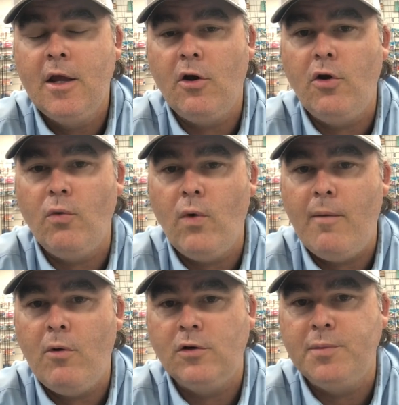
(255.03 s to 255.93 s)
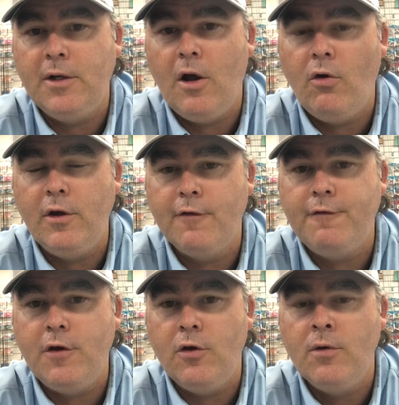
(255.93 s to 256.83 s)
And I heard 1 mile's been holding a
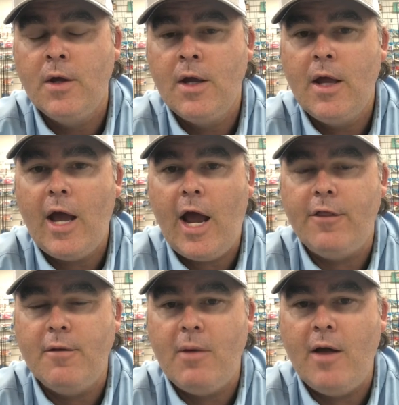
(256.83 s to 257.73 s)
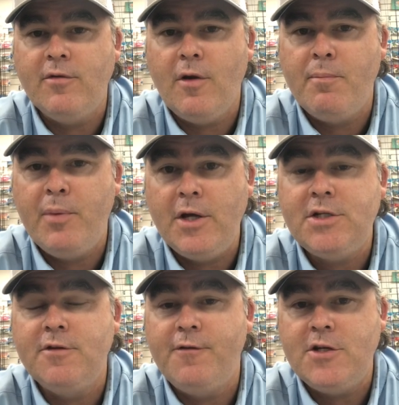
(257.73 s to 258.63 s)
few at the moment. So
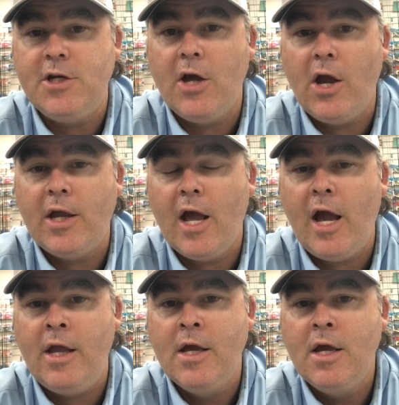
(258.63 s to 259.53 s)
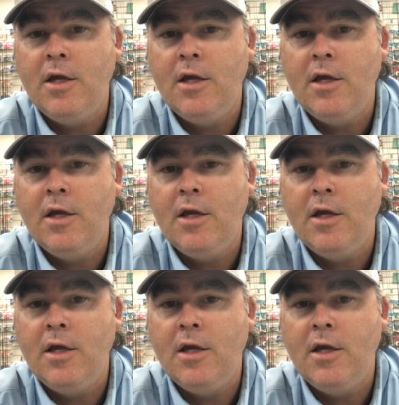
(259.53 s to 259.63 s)
beaches fishing okay.